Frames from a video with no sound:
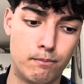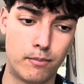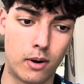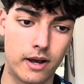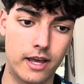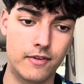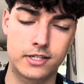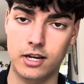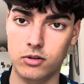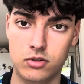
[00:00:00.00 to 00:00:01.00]
But if it's
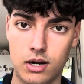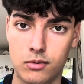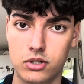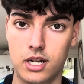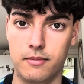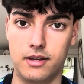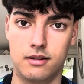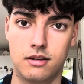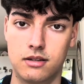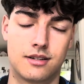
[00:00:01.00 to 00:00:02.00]
Chelsea, Real Madrid, I mean,
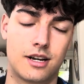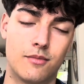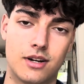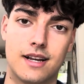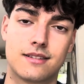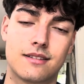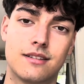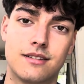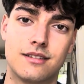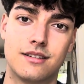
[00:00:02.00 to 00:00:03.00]
come on, guys.
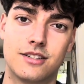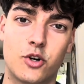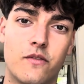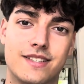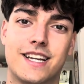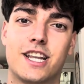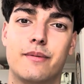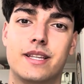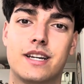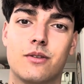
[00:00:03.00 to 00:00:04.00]
It's obviously going to
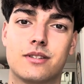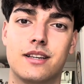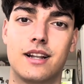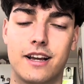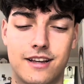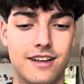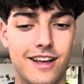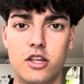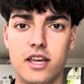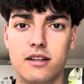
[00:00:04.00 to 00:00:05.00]
be Chelsea. Like,
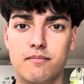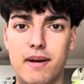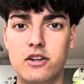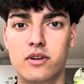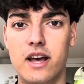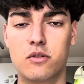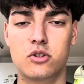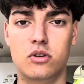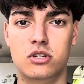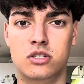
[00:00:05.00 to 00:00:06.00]
you think Pedro Neto is
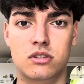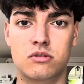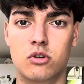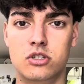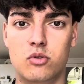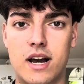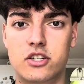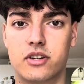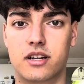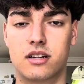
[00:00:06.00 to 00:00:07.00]
not going to score a
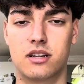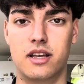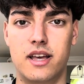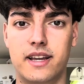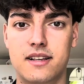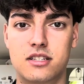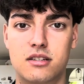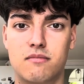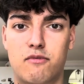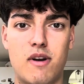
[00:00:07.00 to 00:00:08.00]
hat-trick
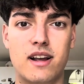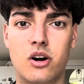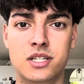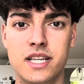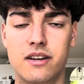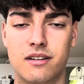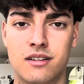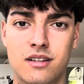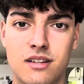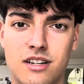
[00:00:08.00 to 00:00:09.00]
against Fran Garcia?
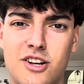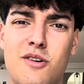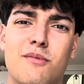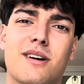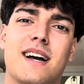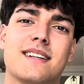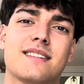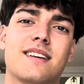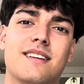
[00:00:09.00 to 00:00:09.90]
Come on, guys.